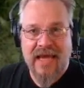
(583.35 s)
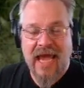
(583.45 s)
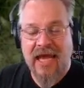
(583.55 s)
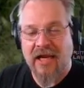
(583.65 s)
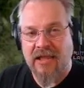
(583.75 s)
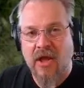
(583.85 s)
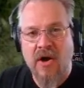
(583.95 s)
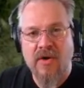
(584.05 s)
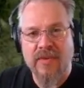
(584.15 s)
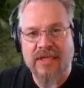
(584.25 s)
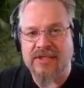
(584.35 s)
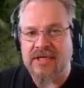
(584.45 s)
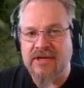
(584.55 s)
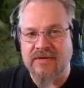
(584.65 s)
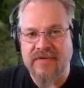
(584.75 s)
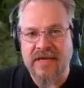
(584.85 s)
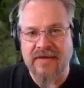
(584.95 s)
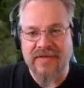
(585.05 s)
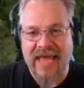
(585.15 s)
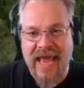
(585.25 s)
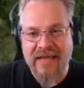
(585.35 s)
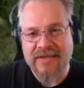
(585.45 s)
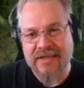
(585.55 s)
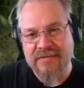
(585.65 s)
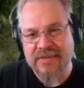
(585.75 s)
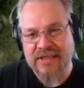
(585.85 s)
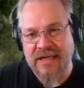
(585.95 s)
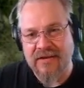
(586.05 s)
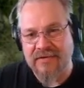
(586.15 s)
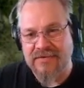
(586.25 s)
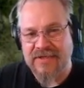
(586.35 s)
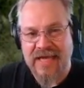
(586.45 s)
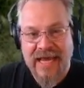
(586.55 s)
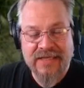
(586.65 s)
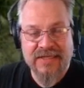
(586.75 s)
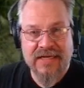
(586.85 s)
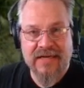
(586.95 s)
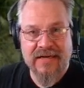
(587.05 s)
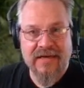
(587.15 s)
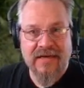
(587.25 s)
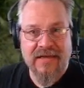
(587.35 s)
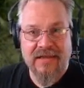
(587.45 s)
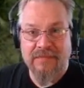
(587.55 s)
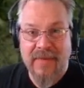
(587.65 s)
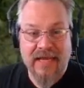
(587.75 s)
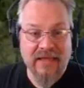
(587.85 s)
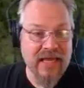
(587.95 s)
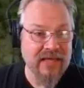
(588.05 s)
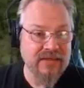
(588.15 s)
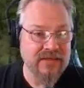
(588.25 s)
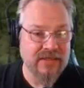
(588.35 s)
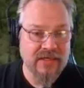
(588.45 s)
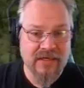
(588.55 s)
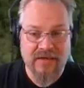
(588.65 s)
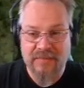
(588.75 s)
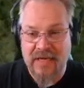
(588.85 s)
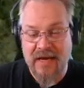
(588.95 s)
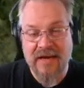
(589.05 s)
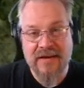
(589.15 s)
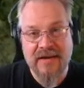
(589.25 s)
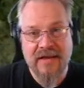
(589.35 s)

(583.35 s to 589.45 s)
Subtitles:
And along with the Slindari, the Ents themselves exited the mainlands beyond